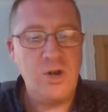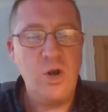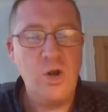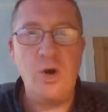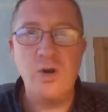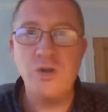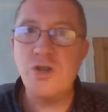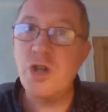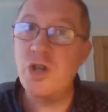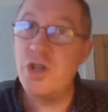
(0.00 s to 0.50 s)

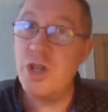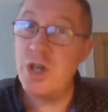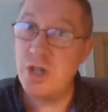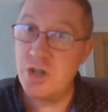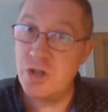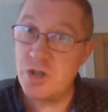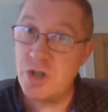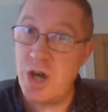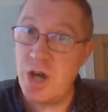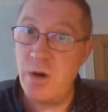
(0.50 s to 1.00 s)
lots of
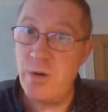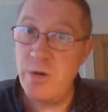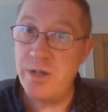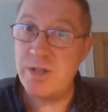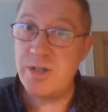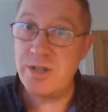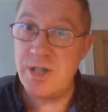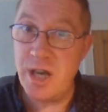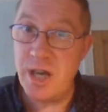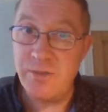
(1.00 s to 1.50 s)
things go
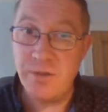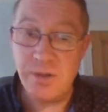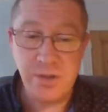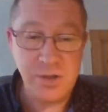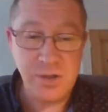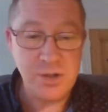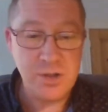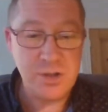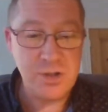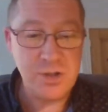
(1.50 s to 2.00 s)
in
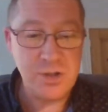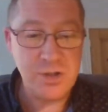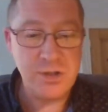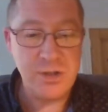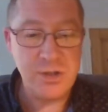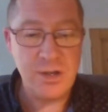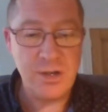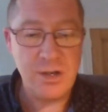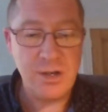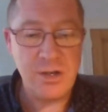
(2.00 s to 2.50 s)
7s,
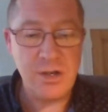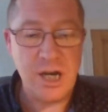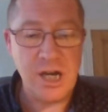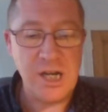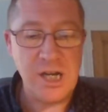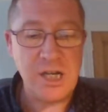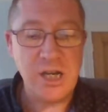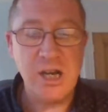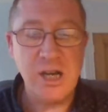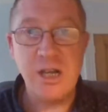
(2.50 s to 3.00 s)

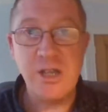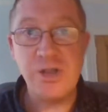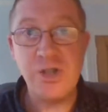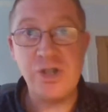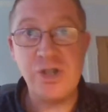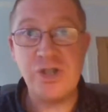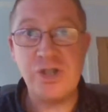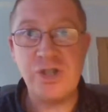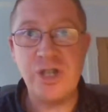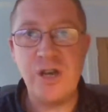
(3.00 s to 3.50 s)
like
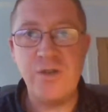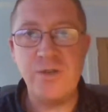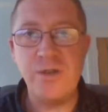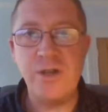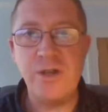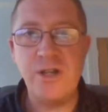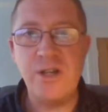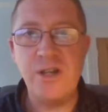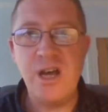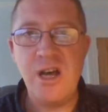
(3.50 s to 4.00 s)
the
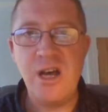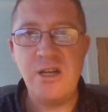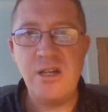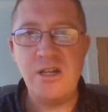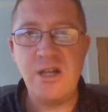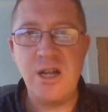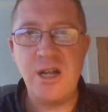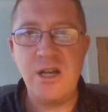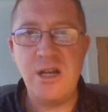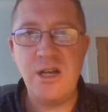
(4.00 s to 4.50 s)
7
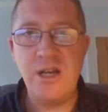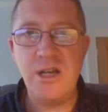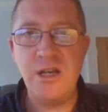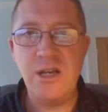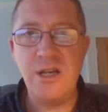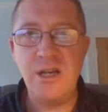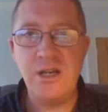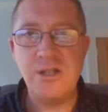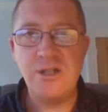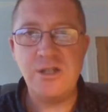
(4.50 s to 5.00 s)

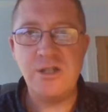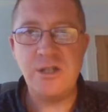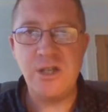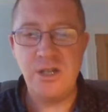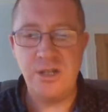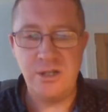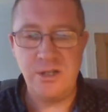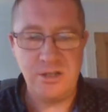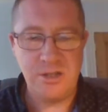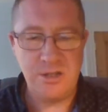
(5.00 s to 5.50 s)
deadly
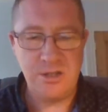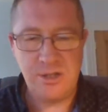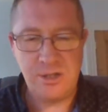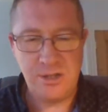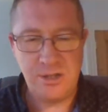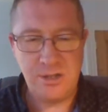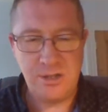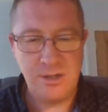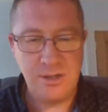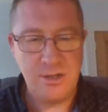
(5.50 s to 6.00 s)

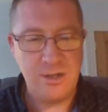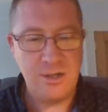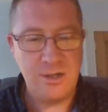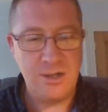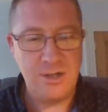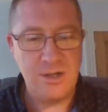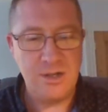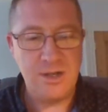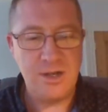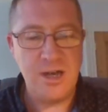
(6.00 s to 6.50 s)
sins
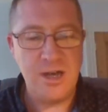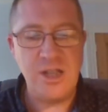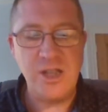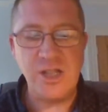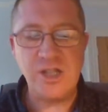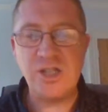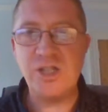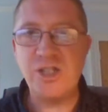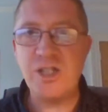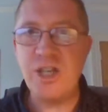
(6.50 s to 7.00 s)
and
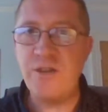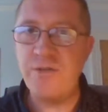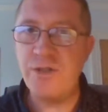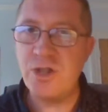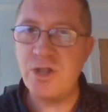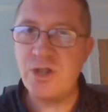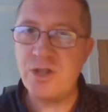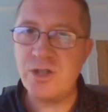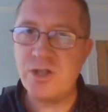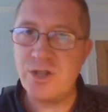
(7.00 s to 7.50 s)
the
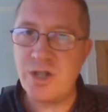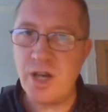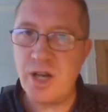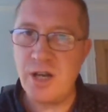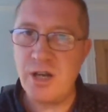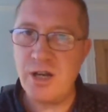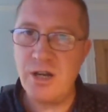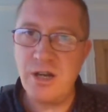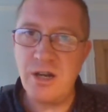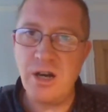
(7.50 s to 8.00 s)
7th
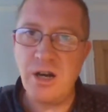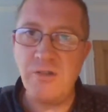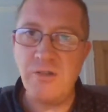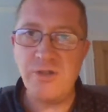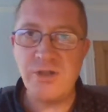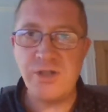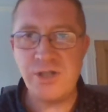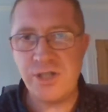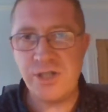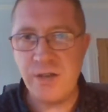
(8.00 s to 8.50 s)
son of
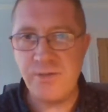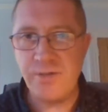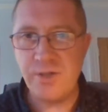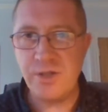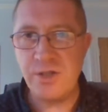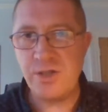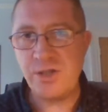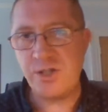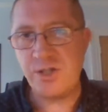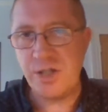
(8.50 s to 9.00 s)
a
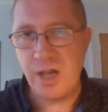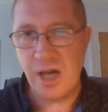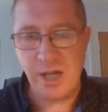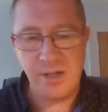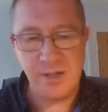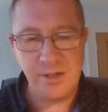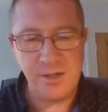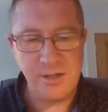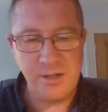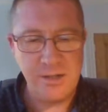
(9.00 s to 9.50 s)
7th
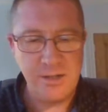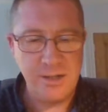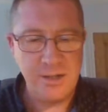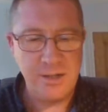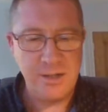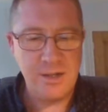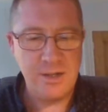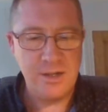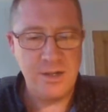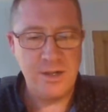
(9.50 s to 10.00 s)
son,
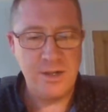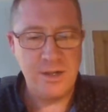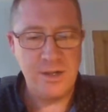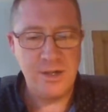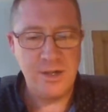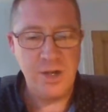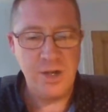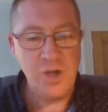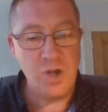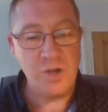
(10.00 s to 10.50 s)

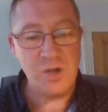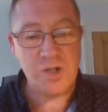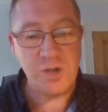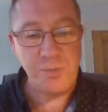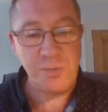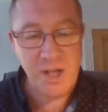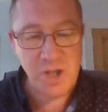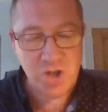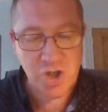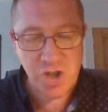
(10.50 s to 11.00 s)
not to
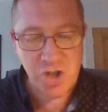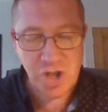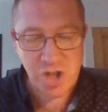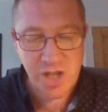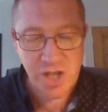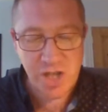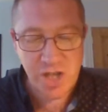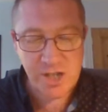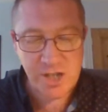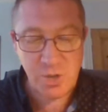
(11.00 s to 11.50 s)
mention the
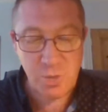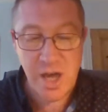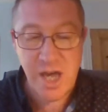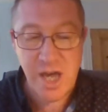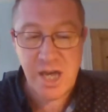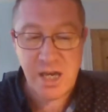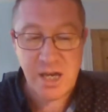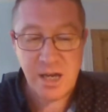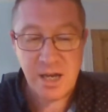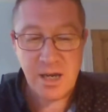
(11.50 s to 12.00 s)
days of the
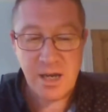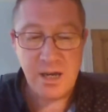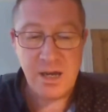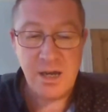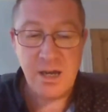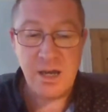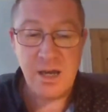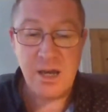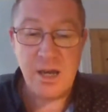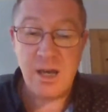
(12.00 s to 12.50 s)
week
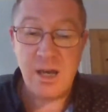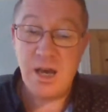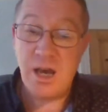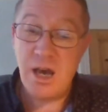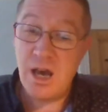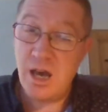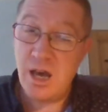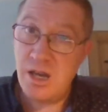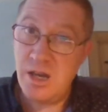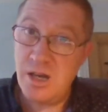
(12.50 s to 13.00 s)

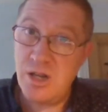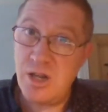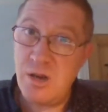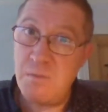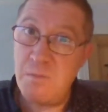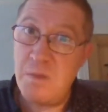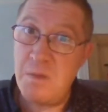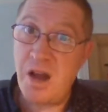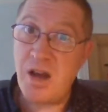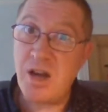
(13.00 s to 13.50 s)
and the
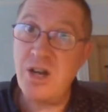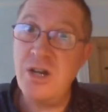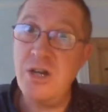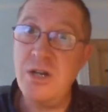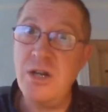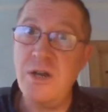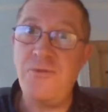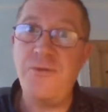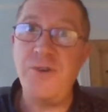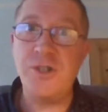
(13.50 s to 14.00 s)

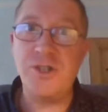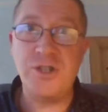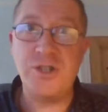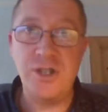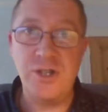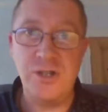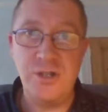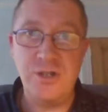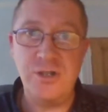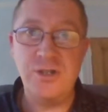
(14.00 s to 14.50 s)

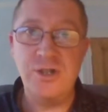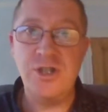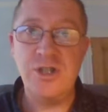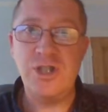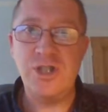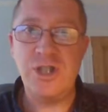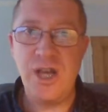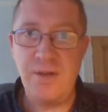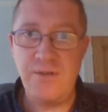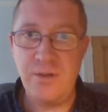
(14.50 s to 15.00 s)
magnificent
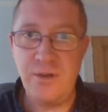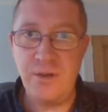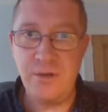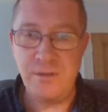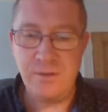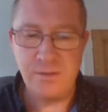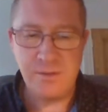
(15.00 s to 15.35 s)
7.